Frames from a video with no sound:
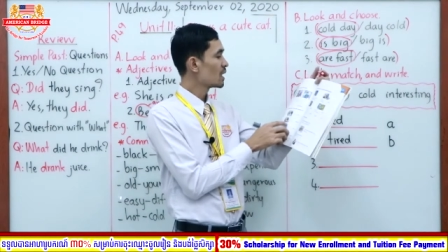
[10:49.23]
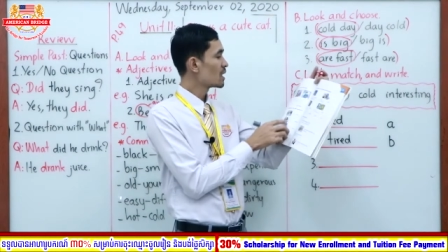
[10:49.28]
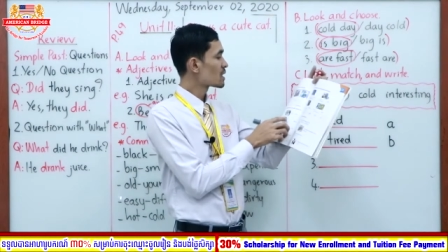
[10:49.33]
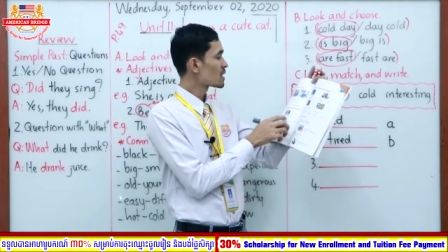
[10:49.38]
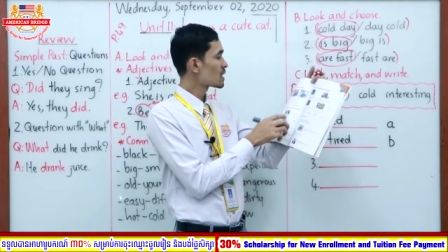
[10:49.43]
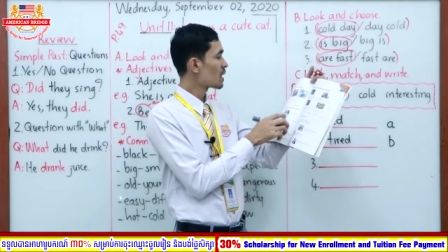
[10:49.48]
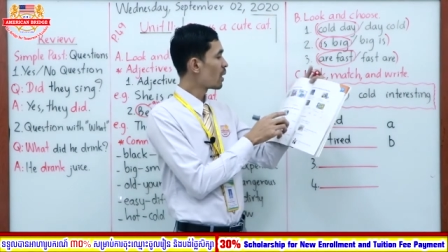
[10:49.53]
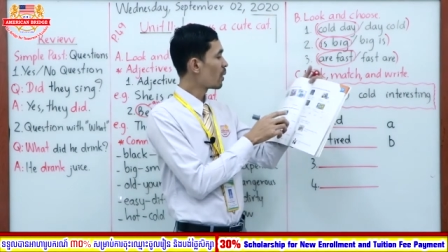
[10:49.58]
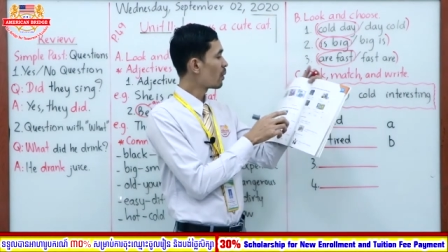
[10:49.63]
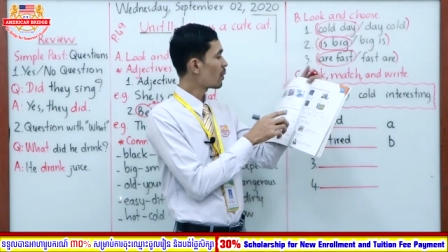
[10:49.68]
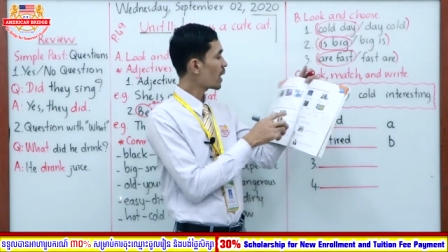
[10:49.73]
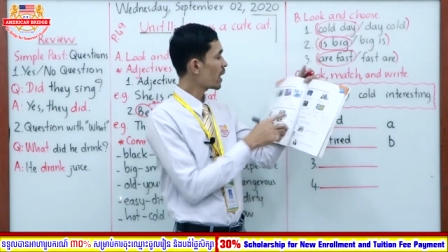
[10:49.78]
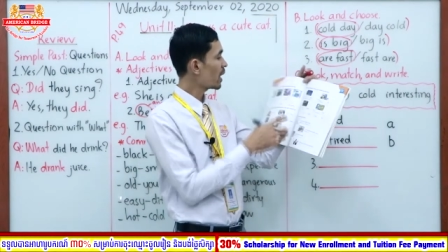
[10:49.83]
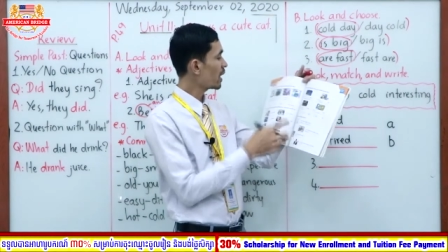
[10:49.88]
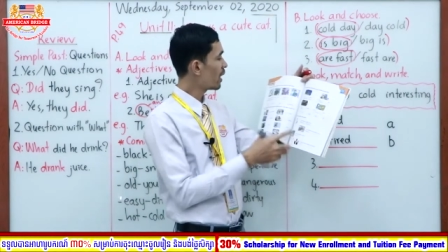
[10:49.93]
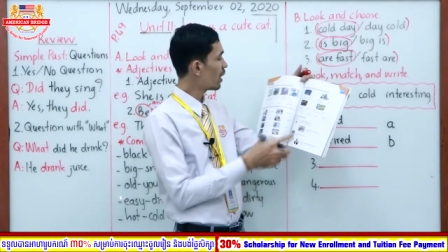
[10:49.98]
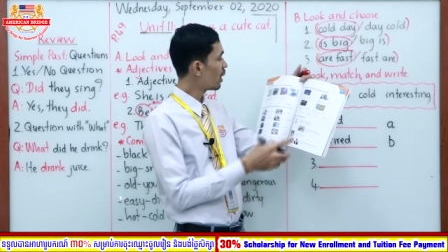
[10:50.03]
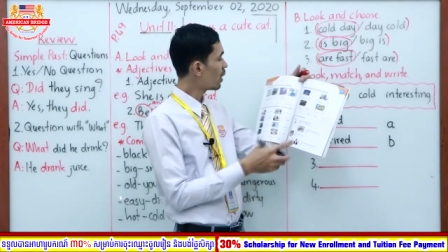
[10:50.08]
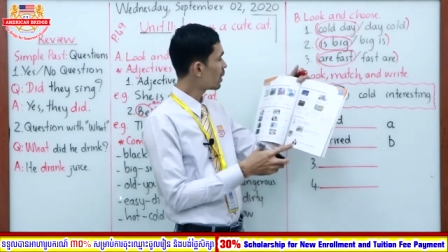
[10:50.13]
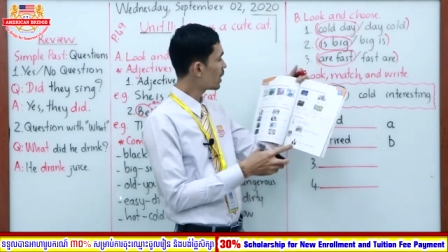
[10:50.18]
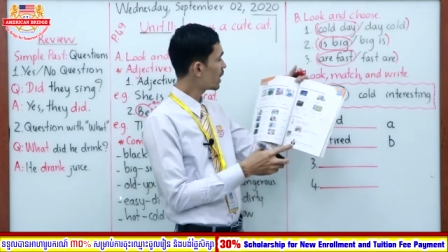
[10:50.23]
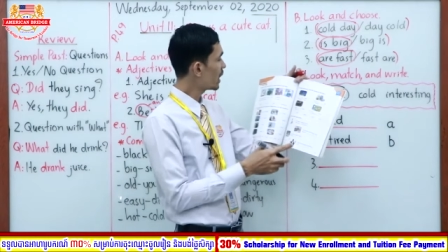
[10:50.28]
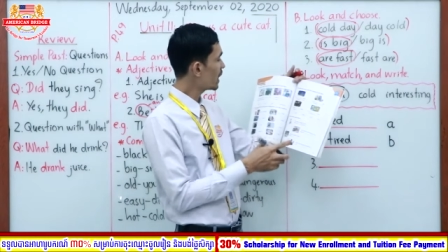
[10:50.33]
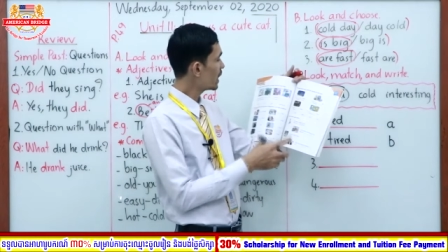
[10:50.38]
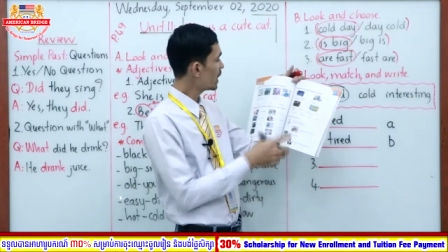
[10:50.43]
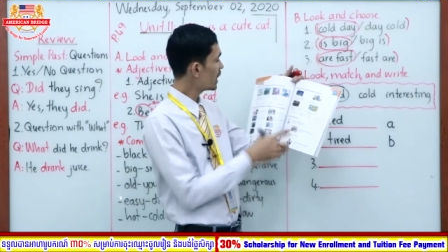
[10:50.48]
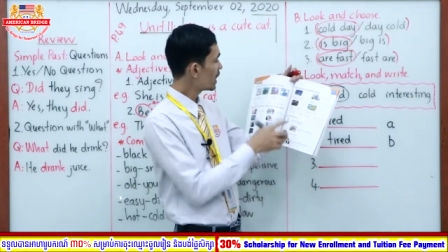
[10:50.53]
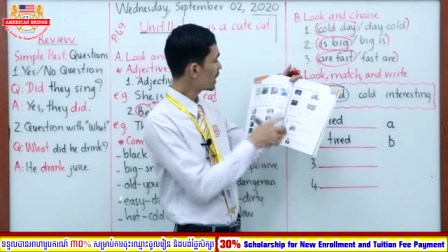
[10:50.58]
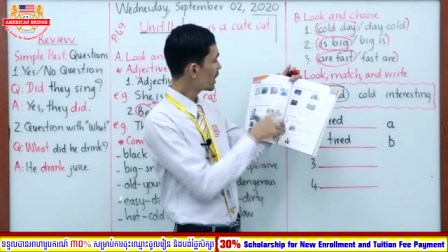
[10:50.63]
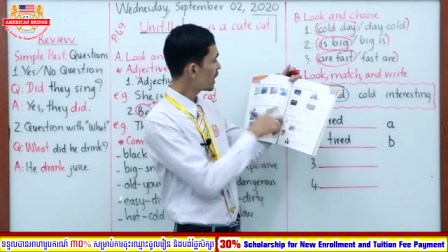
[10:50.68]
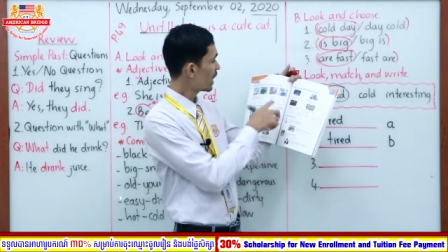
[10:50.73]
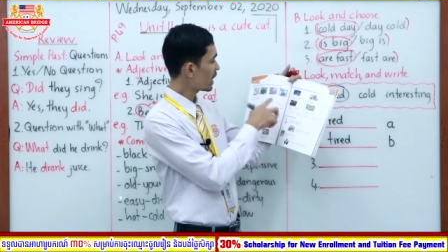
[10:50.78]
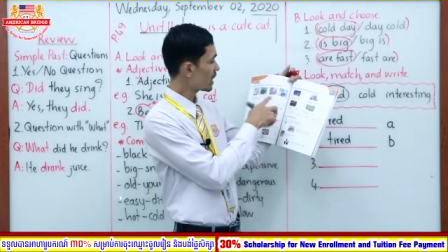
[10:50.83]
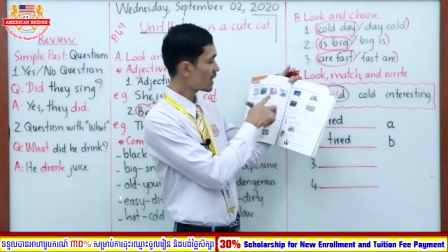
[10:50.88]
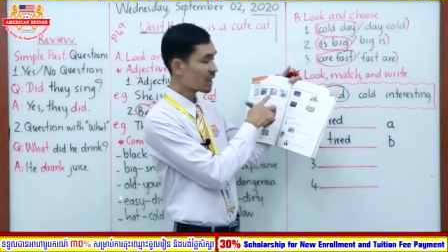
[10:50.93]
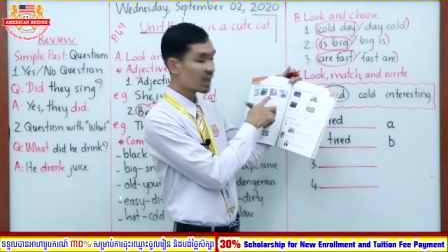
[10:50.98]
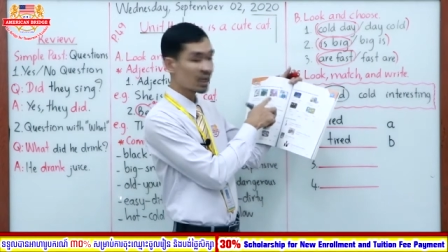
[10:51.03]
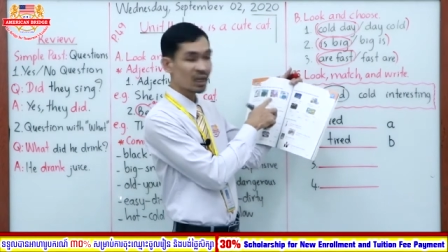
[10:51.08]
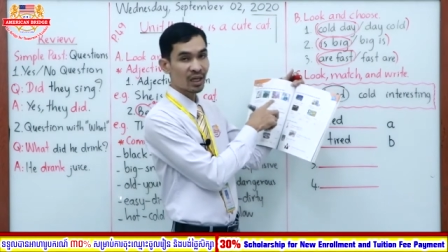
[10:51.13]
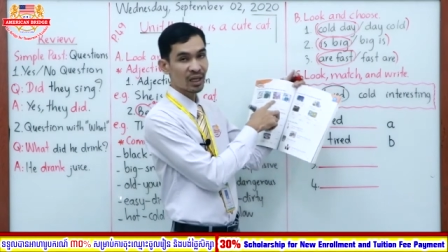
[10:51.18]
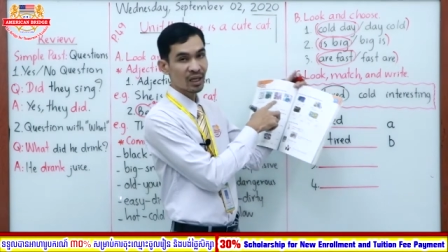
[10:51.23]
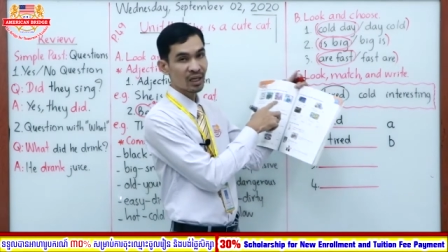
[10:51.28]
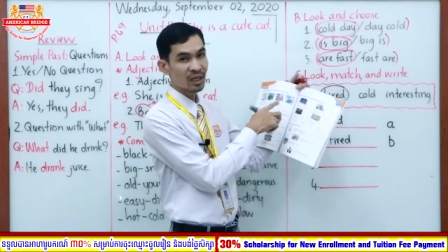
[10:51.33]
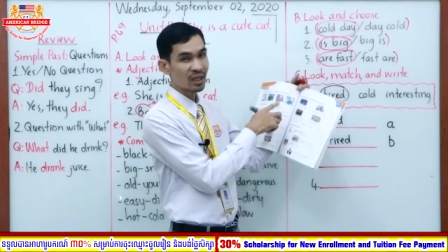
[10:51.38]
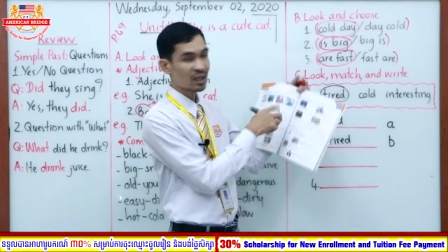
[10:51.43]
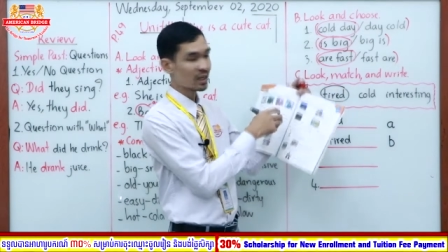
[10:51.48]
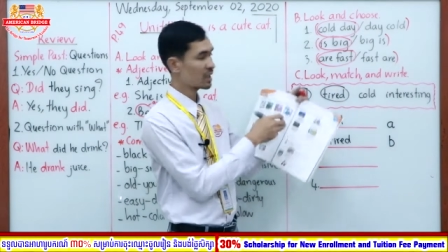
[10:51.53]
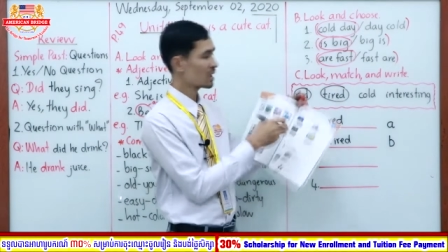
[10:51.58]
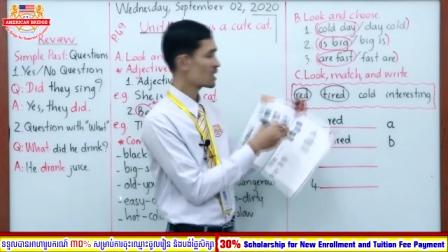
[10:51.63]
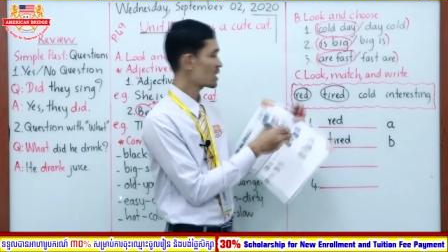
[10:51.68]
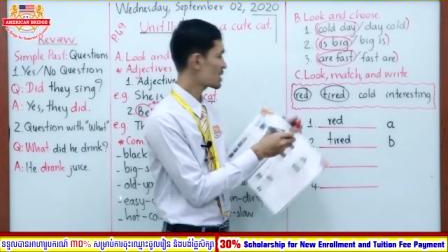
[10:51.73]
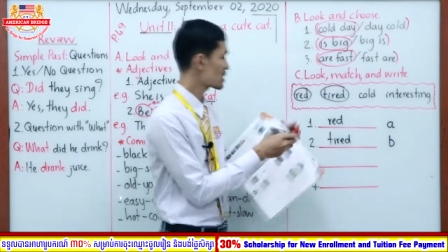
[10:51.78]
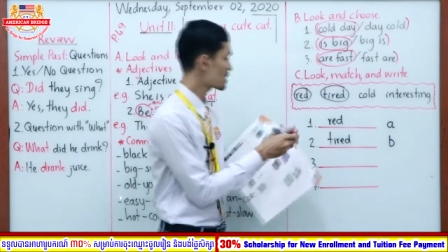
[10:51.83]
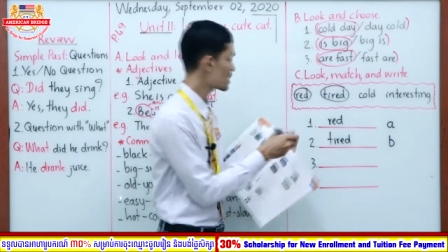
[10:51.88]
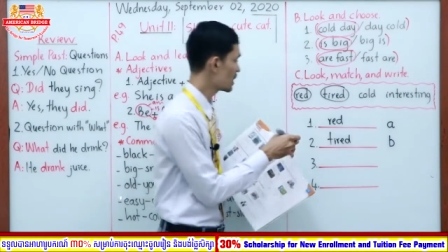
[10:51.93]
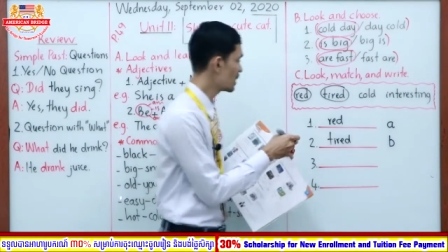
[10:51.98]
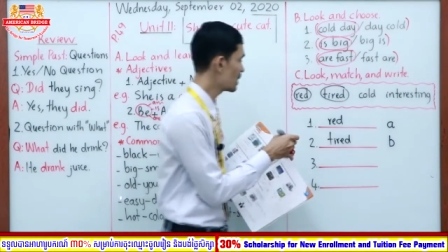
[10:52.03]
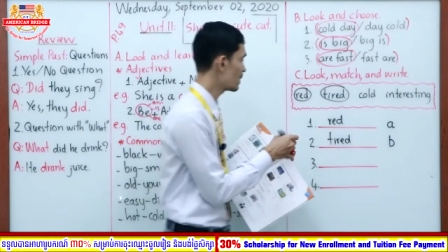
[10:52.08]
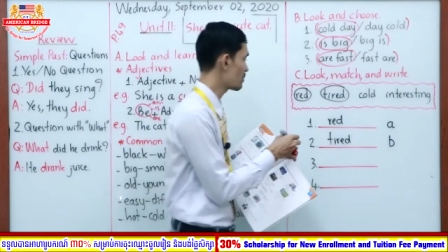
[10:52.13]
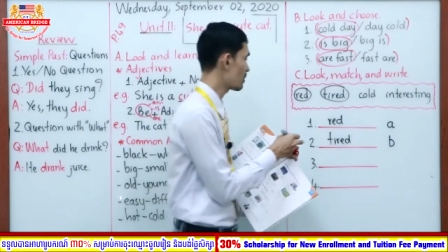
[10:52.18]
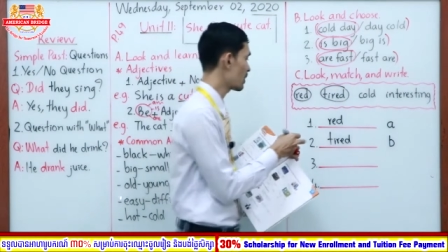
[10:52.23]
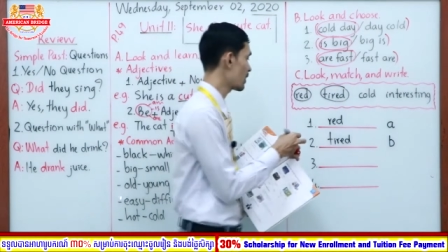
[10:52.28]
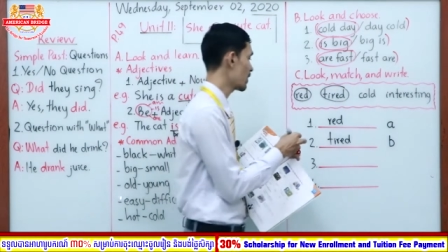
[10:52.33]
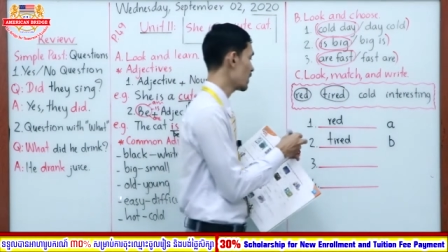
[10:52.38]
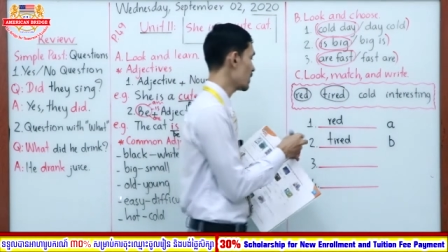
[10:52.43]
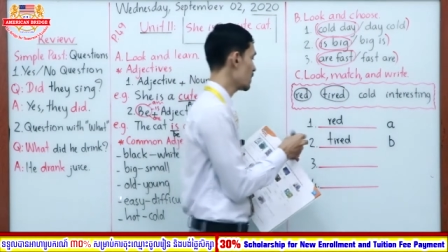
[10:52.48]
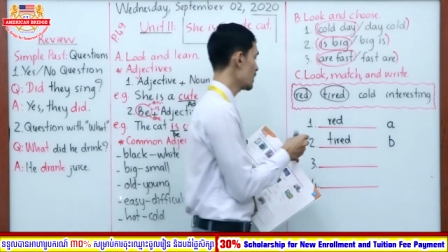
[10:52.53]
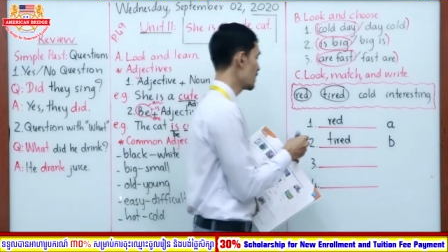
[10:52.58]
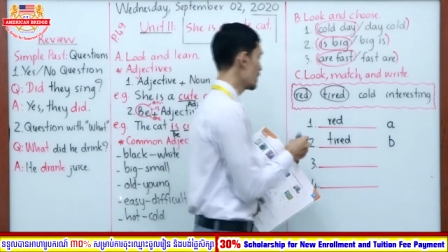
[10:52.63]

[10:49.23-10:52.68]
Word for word: So where is holy letter, letter C, right?